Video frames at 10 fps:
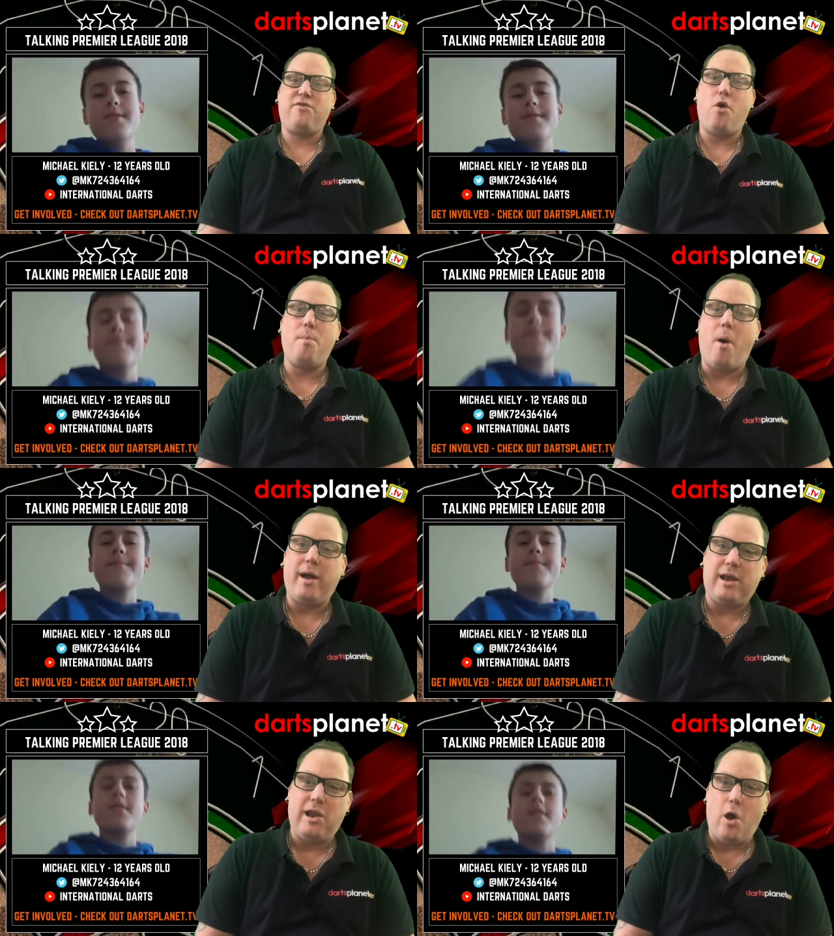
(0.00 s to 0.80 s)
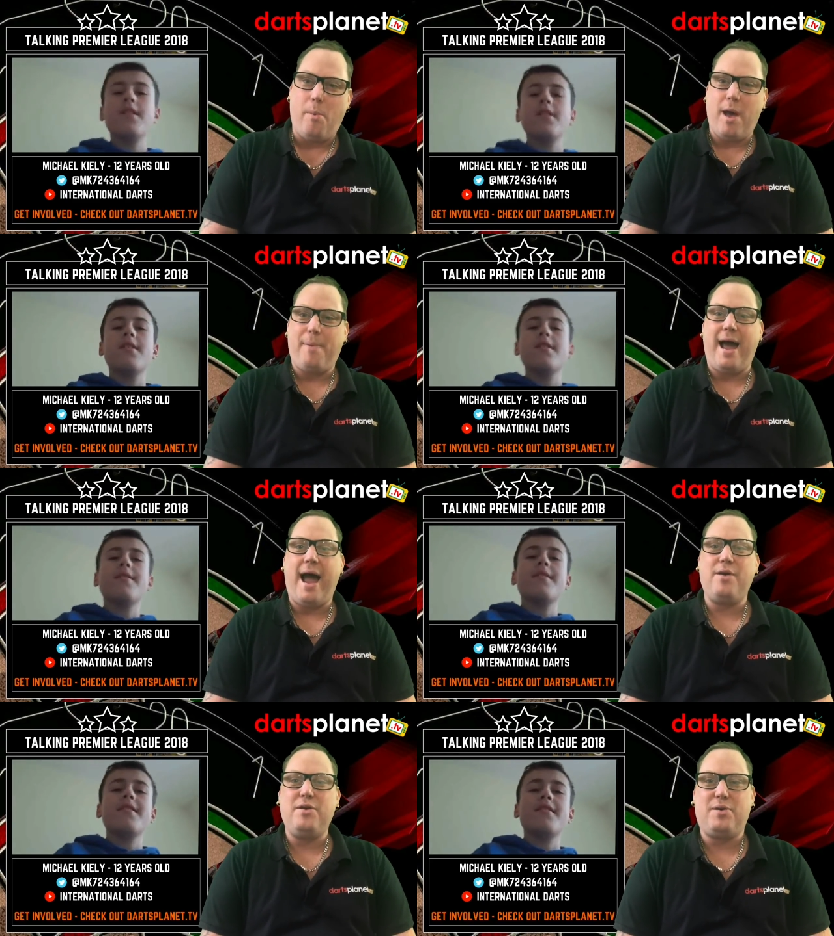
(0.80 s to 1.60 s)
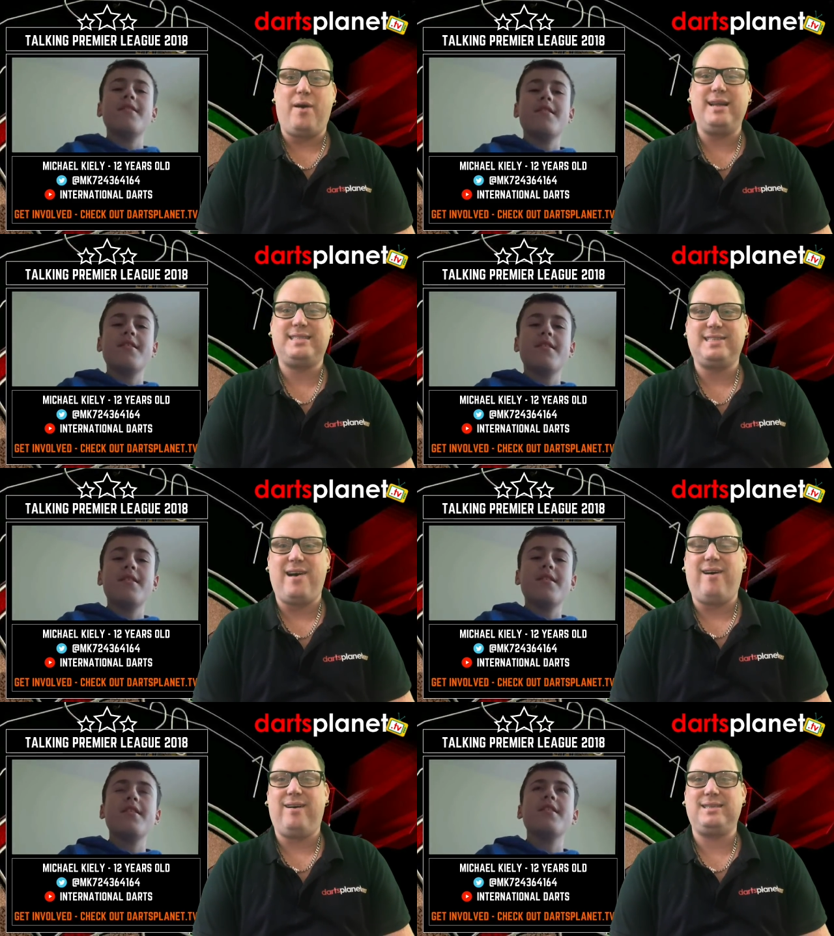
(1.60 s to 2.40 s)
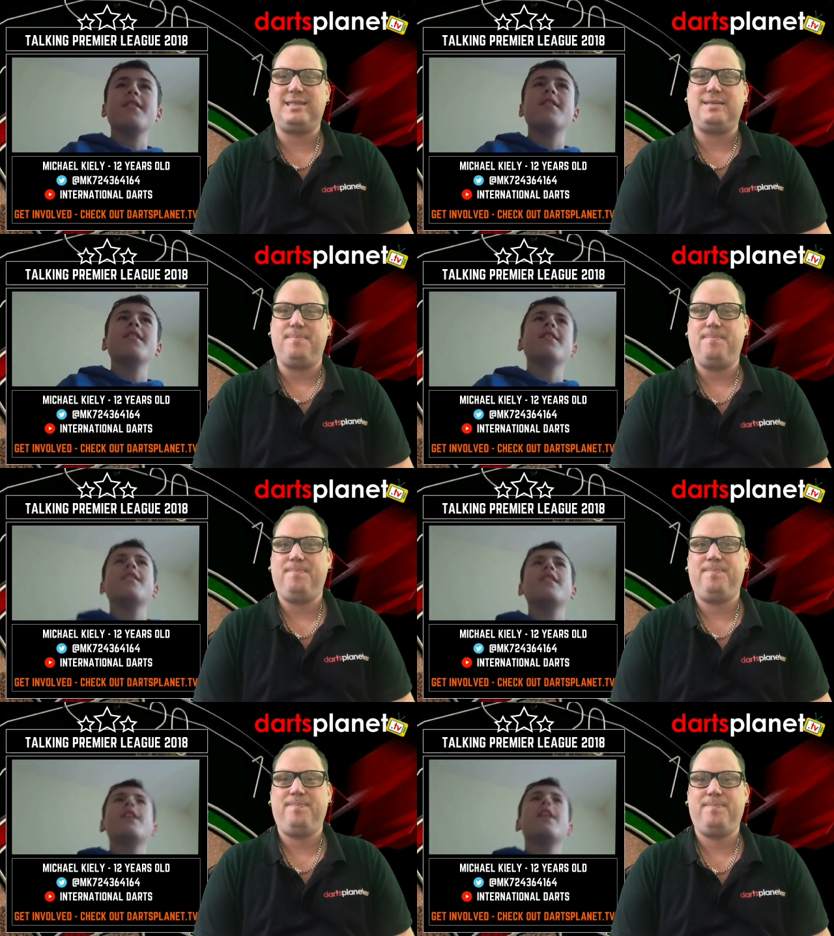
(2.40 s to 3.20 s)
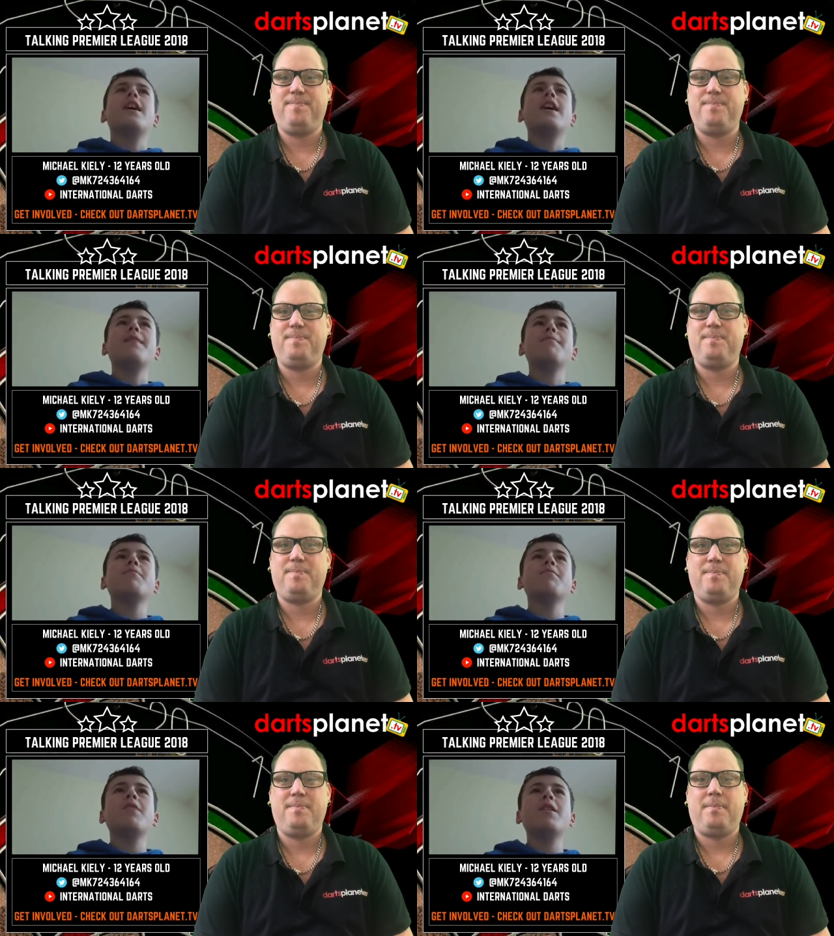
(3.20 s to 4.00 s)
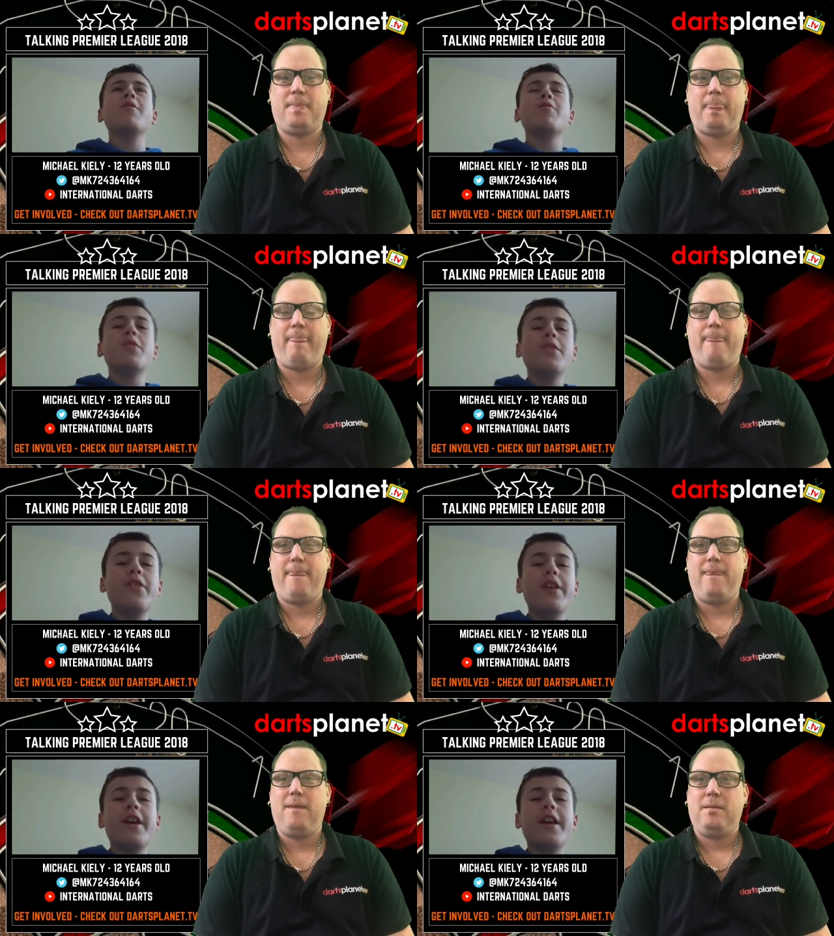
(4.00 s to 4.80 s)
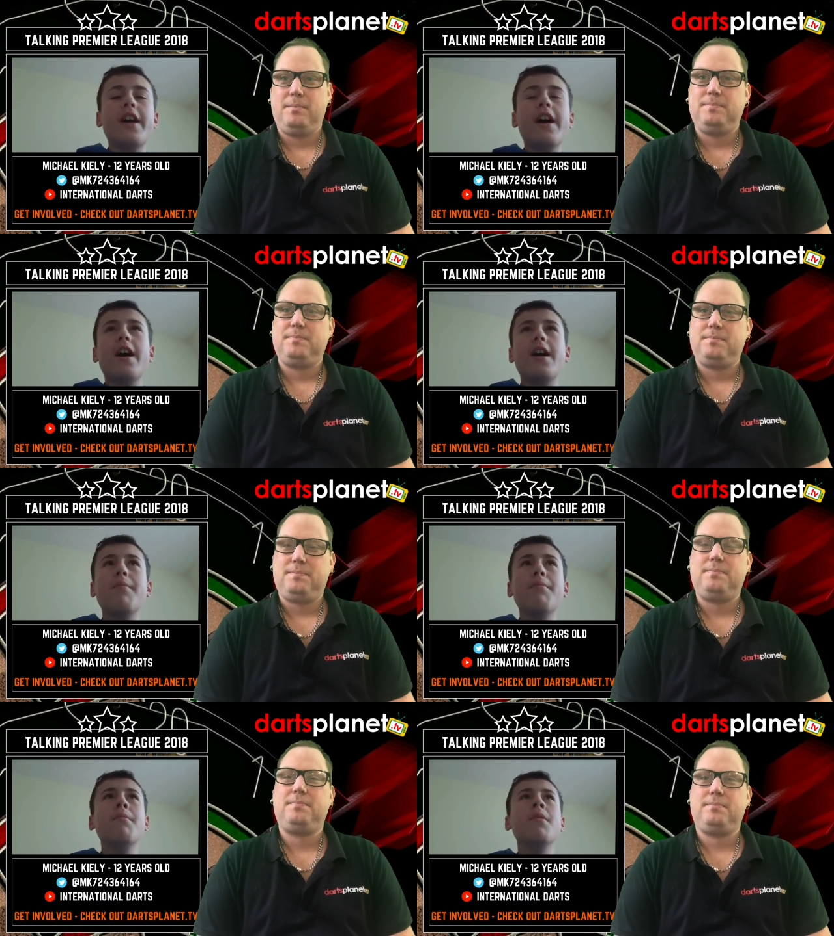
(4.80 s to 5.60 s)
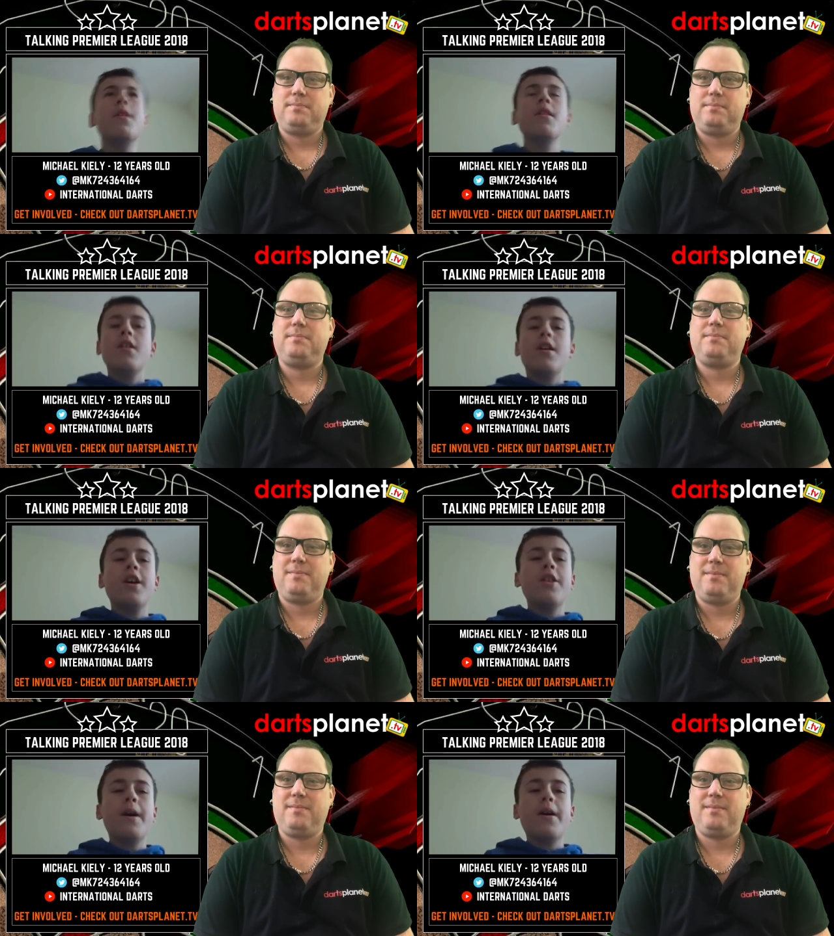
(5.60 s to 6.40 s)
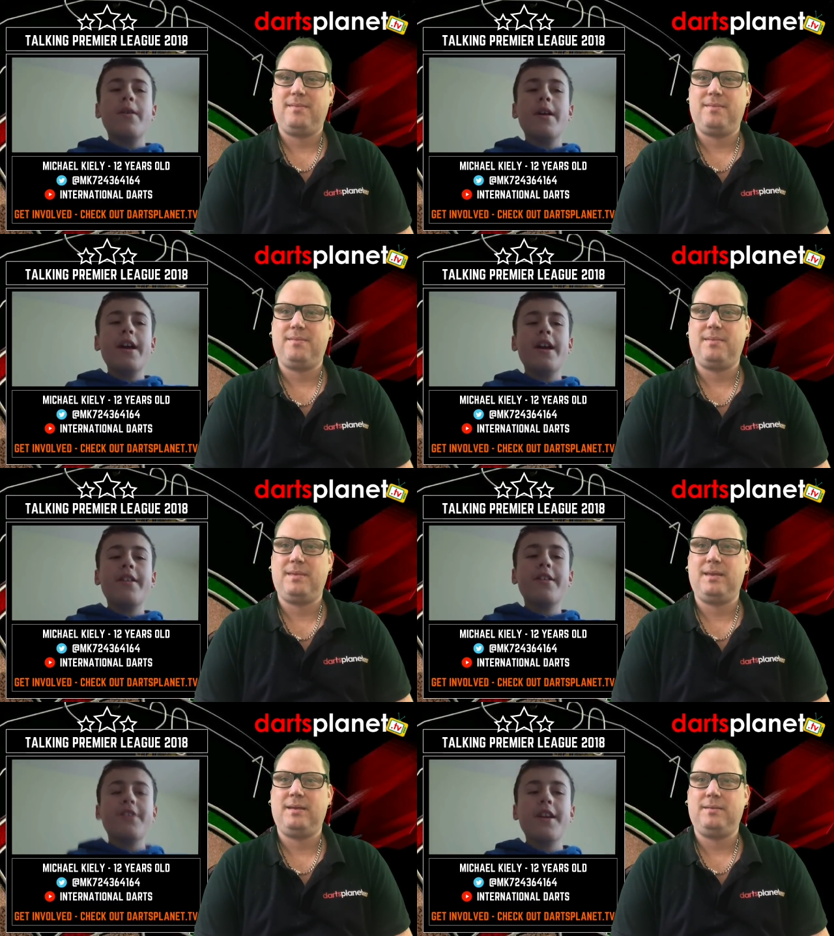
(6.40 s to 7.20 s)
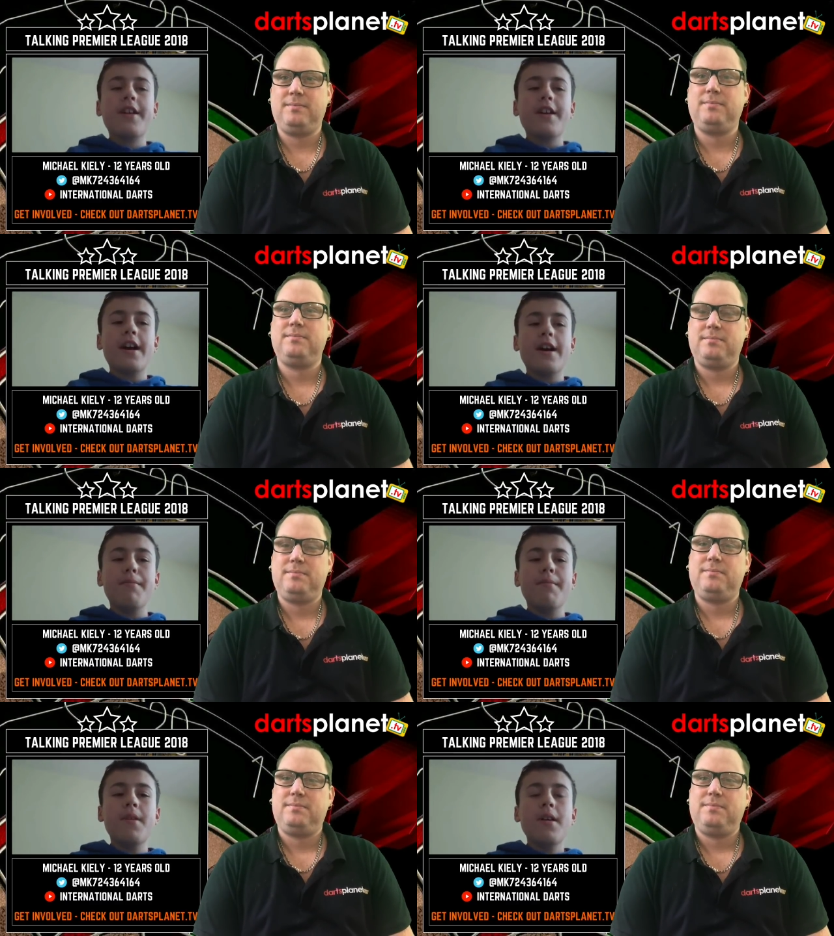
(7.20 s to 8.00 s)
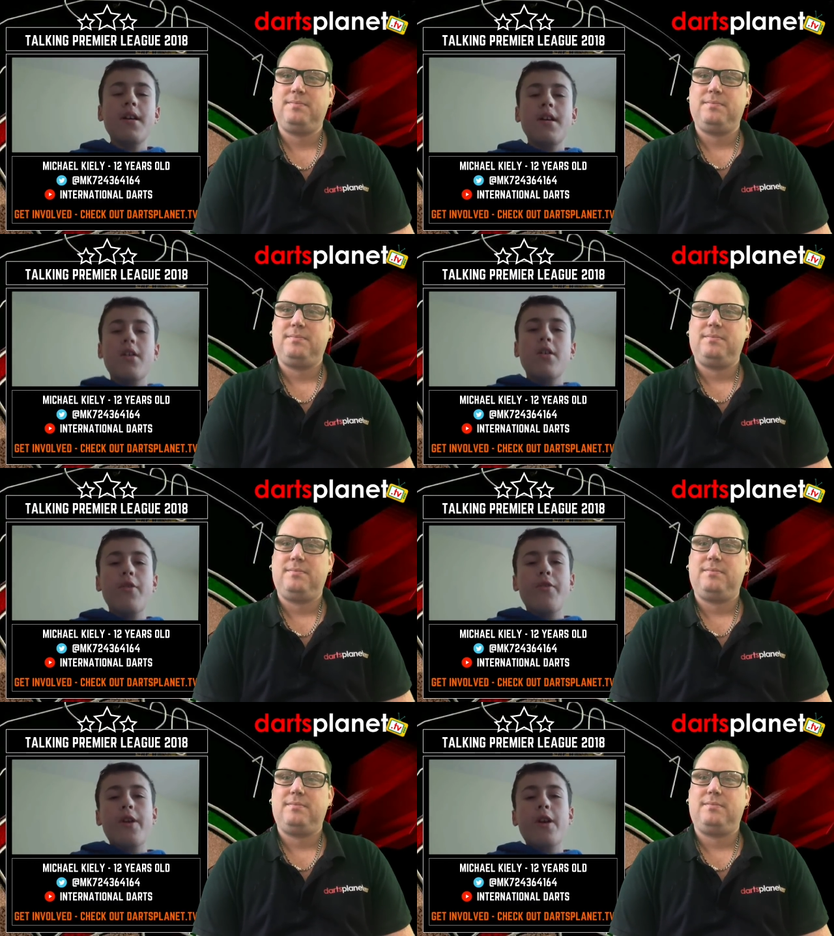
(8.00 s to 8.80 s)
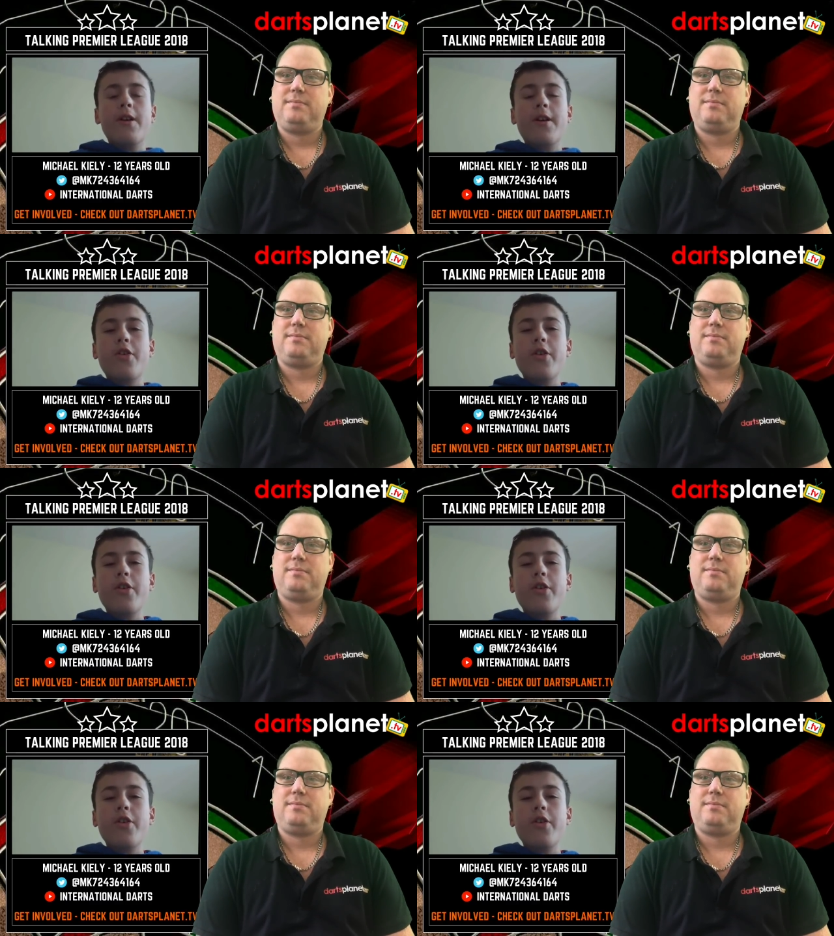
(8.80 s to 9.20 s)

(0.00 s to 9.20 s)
Speaker 1: of all, Michael, a little bit about how you got into darts.
Speaker 2: Well, it was one day, I was about 8, I think, over